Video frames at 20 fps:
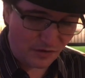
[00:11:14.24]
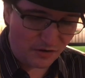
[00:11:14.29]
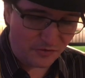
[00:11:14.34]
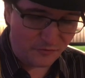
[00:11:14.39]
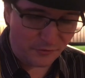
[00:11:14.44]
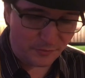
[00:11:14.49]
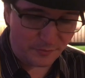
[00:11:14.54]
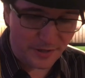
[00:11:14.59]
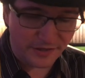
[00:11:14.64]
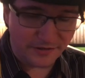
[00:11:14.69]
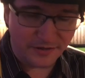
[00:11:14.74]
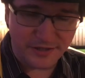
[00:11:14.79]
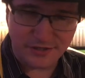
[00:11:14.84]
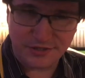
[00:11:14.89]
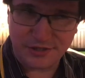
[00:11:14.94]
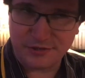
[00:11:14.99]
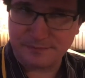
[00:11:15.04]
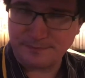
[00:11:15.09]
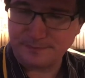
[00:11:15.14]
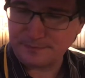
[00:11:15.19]
For me at
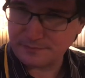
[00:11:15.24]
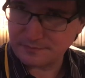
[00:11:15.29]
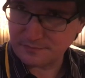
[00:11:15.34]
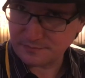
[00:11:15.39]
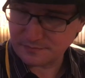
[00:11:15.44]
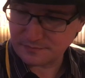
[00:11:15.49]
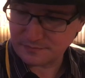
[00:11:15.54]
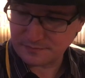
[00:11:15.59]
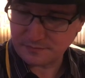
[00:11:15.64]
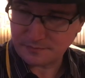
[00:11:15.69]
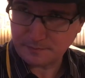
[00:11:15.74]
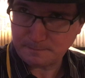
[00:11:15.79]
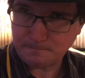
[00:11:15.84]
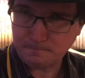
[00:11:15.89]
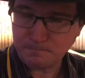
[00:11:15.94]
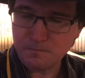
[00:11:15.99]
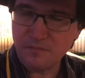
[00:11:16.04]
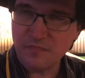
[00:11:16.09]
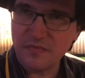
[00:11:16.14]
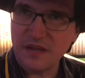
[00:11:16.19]
least,
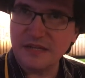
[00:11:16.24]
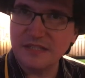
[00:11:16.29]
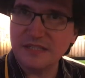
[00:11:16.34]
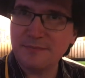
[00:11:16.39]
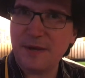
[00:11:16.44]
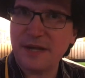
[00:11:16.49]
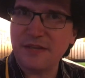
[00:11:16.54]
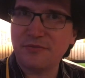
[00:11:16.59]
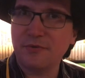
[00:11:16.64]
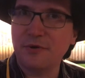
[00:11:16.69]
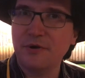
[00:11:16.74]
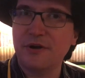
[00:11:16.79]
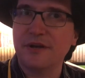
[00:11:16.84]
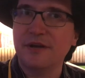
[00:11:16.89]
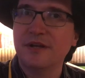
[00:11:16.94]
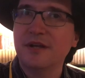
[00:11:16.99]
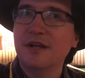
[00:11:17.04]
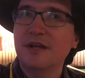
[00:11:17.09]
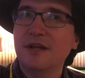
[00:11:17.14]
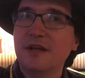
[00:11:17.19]
to bite through
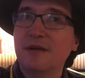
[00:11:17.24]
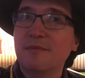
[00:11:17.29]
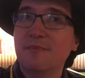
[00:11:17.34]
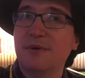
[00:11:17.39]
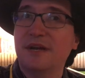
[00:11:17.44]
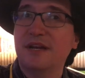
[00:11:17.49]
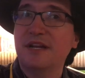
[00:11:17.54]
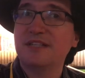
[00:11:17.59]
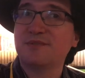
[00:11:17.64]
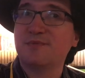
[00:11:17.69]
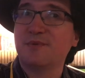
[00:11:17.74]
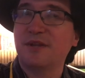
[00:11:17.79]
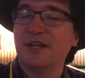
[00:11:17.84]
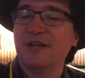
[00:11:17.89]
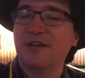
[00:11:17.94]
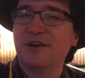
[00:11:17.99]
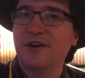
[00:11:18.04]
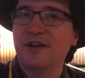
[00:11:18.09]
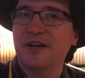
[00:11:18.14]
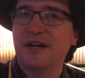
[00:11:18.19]
it. But it is really
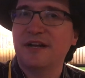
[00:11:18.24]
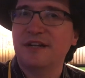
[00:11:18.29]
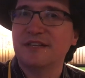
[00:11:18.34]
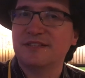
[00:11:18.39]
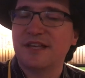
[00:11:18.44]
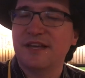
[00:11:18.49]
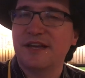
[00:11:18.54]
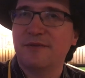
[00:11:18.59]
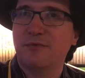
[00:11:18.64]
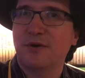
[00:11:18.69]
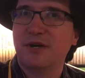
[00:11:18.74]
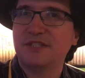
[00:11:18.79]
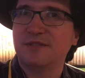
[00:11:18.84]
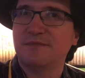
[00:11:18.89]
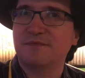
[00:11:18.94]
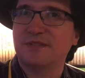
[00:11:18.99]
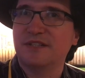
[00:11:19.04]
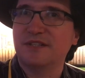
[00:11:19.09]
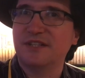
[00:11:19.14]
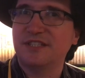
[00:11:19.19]
good. It is a rush
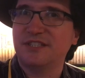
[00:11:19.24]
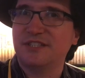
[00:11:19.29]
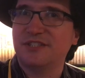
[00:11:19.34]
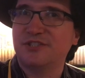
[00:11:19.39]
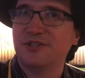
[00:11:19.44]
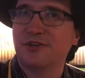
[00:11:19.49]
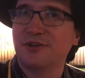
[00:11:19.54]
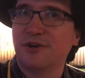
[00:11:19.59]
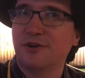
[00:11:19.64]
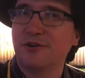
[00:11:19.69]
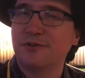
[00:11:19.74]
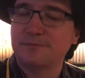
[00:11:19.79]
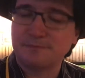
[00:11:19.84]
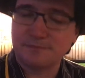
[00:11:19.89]
of delicious sugar.